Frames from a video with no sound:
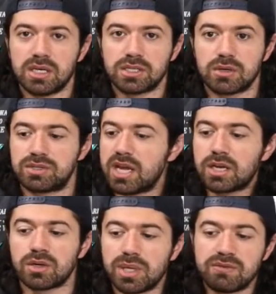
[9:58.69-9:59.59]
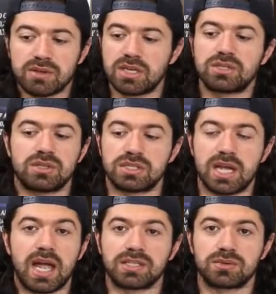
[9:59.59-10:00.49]
So take it or leave it. These are the
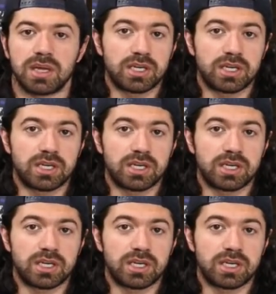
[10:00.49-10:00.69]
stats, right?